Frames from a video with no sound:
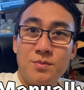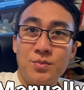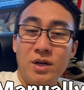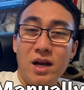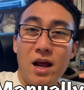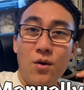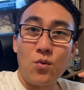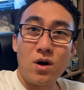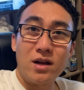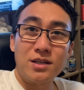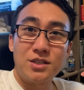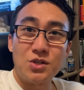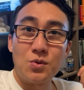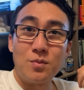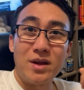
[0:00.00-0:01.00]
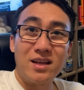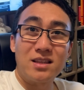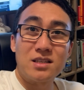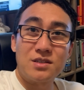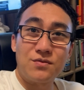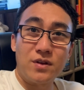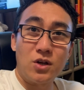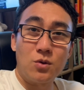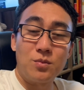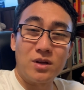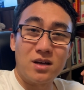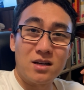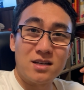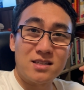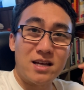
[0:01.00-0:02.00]
but I wanted to make this video
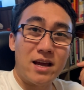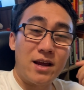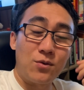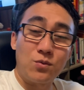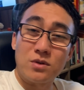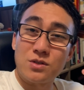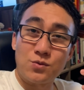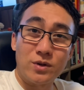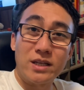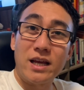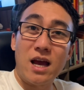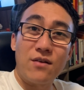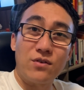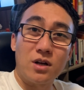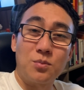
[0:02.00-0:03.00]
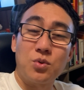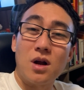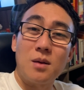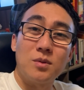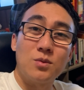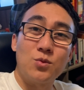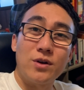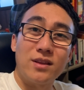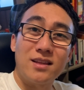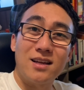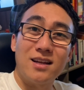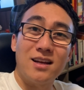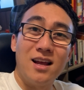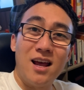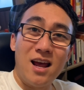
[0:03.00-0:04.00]
because I was really having a problem with
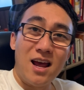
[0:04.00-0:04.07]
it,